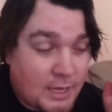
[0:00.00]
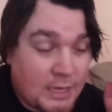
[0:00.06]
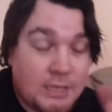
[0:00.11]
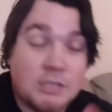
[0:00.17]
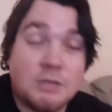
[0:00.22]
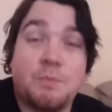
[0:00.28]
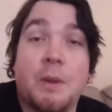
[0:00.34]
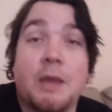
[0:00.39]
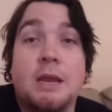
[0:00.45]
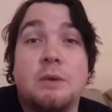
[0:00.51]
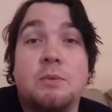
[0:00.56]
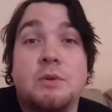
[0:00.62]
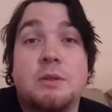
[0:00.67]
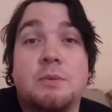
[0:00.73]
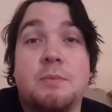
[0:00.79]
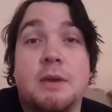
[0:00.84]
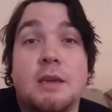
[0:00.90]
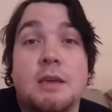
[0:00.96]
He's been
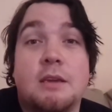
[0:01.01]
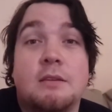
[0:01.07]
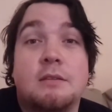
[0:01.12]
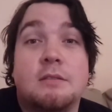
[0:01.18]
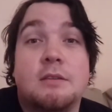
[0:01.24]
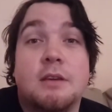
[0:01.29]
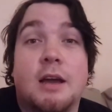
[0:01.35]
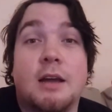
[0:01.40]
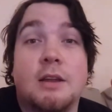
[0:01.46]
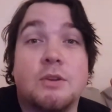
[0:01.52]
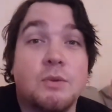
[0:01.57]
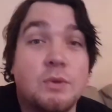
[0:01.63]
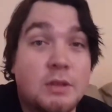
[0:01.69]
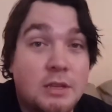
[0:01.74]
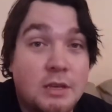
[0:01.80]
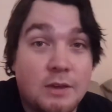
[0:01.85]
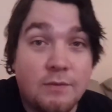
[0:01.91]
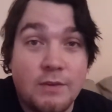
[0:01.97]
with me
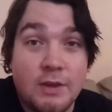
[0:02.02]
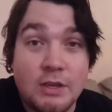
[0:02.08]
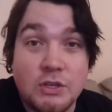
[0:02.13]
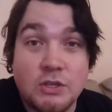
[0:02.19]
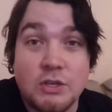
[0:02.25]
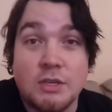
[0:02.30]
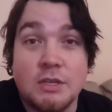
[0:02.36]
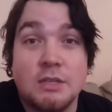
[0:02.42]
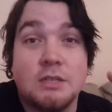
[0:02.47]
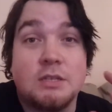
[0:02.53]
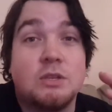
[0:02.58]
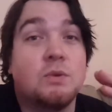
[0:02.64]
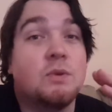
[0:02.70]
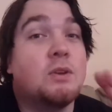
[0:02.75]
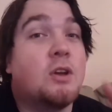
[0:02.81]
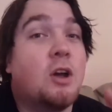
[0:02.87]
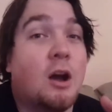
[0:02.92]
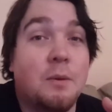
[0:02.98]
doing the conventions,
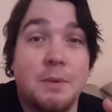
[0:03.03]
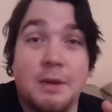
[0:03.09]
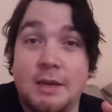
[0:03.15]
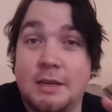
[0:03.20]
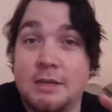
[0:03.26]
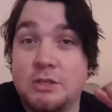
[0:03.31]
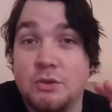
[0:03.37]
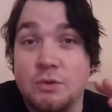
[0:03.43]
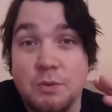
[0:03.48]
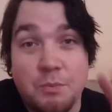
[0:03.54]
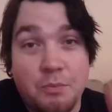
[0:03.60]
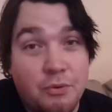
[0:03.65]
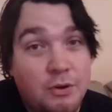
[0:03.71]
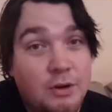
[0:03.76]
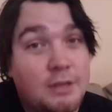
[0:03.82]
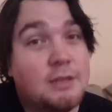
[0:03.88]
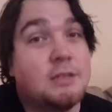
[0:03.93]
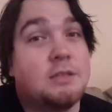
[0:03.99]
doing comics, doing
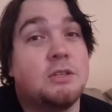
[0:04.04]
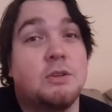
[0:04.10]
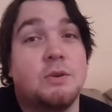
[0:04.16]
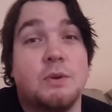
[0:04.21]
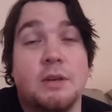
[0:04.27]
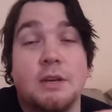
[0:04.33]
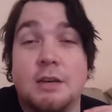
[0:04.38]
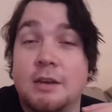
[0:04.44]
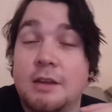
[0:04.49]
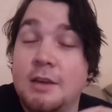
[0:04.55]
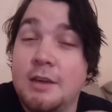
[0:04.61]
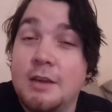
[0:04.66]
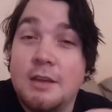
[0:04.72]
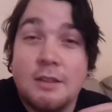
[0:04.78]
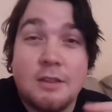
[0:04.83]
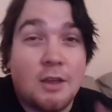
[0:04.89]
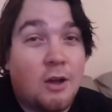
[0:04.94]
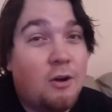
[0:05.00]
prints, doing
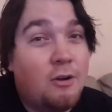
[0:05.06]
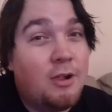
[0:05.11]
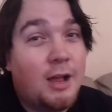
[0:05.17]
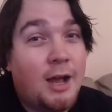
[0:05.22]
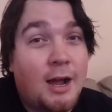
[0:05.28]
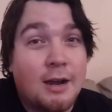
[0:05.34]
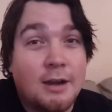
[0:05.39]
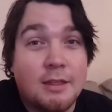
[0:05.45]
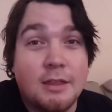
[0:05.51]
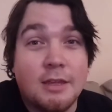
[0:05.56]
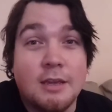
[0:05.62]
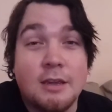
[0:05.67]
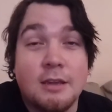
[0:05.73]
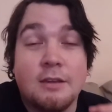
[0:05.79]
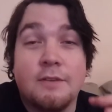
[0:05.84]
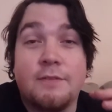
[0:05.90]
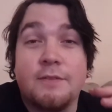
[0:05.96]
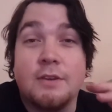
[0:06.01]
the whole art
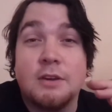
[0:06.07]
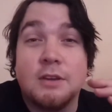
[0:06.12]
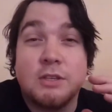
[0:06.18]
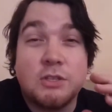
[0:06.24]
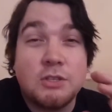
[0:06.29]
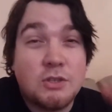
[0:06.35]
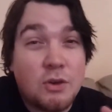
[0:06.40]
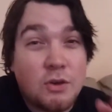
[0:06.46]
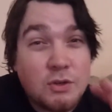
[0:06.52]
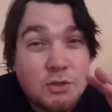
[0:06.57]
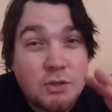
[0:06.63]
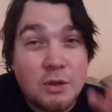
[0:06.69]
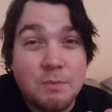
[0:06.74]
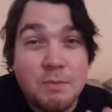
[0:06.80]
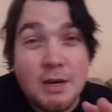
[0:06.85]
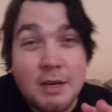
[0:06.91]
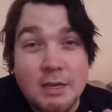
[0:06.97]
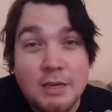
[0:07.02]
thing for so
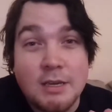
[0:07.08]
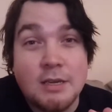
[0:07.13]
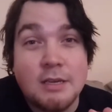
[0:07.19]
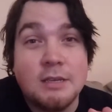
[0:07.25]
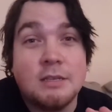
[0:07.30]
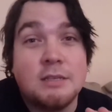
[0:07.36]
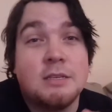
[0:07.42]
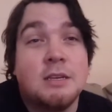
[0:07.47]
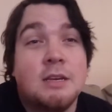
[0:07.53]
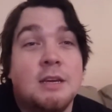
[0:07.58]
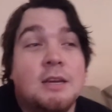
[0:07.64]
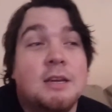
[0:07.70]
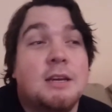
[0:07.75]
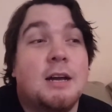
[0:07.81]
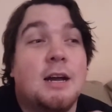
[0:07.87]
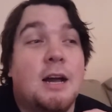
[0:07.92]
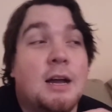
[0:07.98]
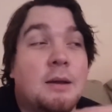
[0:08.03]
many years.
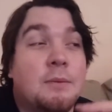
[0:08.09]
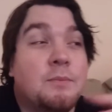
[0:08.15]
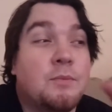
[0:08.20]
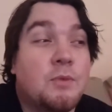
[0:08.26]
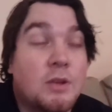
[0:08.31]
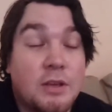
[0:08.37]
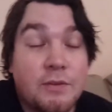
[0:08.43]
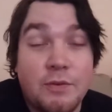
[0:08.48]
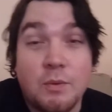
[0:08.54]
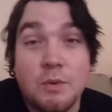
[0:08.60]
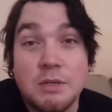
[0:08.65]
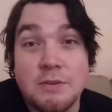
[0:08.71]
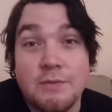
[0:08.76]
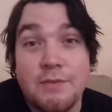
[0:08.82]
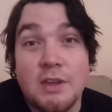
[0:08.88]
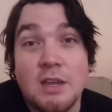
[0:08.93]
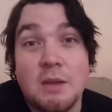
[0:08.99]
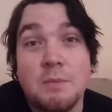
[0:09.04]
Really, if it
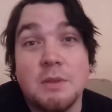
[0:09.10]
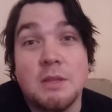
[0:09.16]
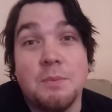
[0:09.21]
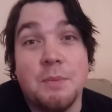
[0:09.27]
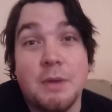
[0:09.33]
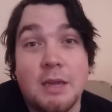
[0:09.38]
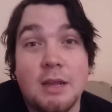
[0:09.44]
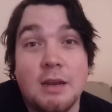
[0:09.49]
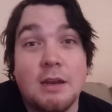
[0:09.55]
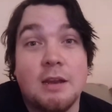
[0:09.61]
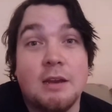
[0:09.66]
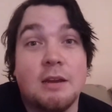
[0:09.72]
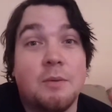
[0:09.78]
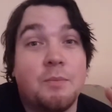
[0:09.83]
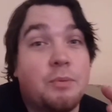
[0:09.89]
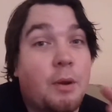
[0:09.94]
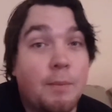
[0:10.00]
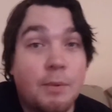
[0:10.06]
wasn't for him in the beginning,
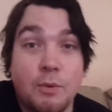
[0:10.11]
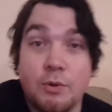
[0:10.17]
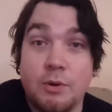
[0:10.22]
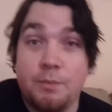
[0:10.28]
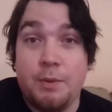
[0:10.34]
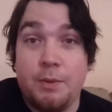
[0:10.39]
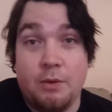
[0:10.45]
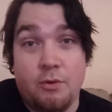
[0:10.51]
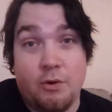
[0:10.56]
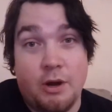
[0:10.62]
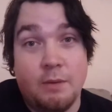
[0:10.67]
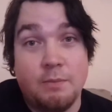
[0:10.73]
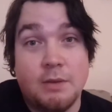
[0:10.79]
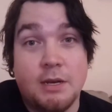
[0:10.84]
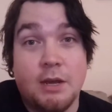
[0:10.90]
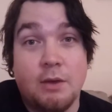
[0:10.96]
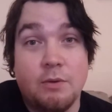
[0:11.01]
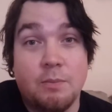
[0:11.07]
I probably wouldn't be where I am
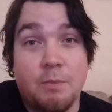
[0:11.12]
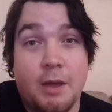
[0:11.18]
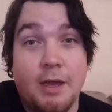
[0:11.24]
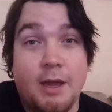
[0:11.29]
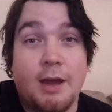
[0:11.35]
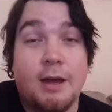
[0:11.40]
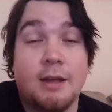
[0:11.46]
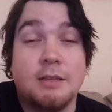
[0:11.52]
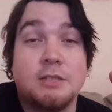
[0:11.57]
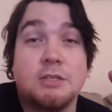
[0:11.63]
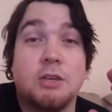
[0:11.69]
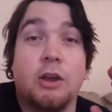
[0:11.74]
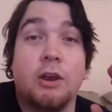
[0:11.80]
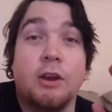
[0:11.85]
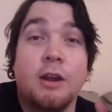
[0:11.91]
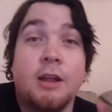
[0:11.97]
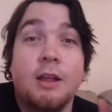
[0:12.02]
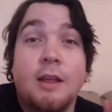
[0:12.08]
today with my art.
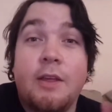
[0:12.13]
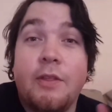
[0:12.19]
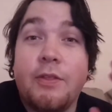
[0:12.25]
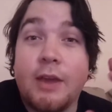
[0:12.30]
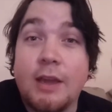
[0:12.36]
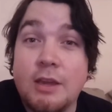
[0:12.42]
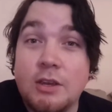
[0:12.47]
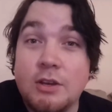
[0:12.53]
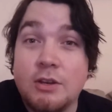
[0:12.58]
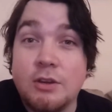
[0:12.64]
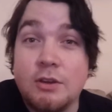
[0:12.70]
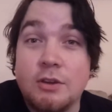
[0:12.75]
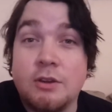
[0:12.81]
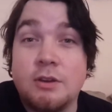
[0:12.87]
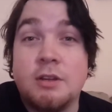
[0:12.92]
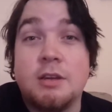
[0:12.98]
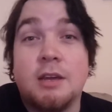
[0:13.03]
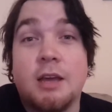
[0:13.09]
So thank you,
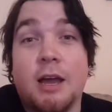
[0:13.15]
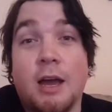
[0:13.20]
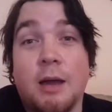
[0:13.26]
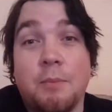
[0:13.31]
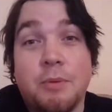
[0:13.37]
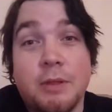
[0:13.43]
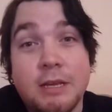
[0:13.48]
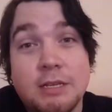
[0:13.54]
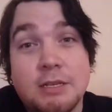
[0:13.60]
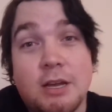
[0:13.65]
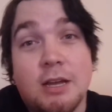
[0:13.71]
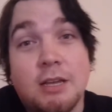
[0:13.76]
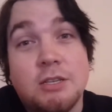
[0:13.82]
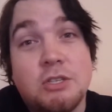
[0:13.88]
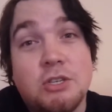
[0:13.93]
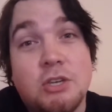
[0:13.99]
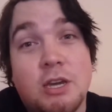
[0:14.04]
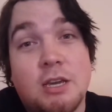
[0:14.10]
dude. Please
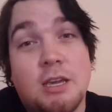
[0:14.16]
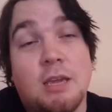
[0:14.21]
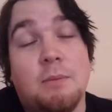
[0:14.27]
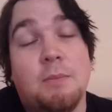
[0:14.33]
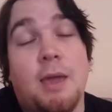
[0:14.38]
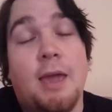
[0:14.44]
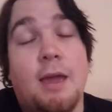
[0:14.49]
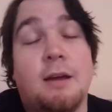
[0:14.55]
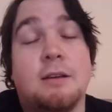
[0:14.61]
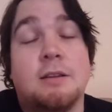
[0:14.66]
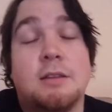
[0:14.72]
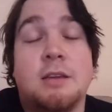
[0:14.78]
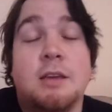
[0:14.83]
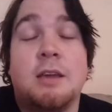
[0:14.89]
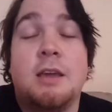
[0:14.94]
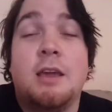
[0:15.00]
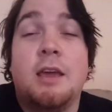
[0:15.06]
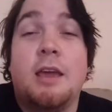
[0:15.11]
guys check him out.